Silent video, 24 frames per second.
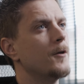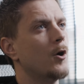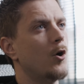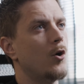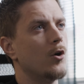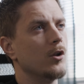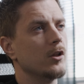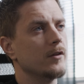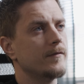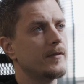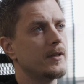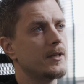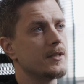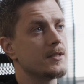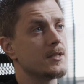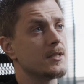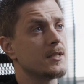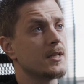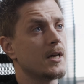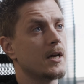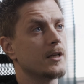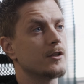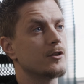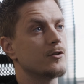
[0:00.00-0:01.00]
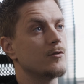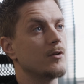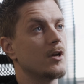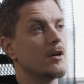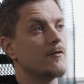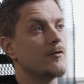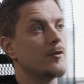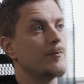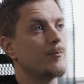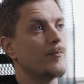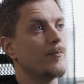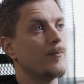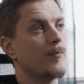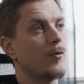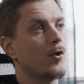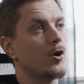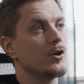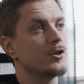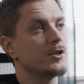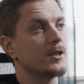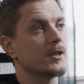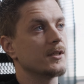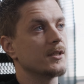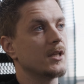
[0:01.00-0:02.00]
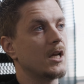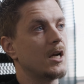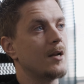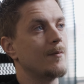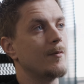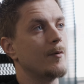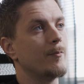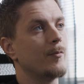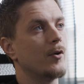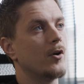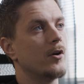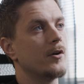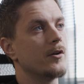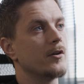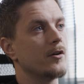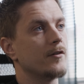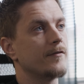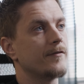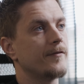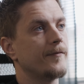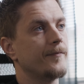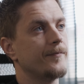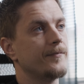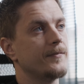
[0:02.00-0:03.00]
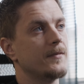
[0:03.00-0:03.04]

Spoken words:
all of it is attached to every project that I'm a part of.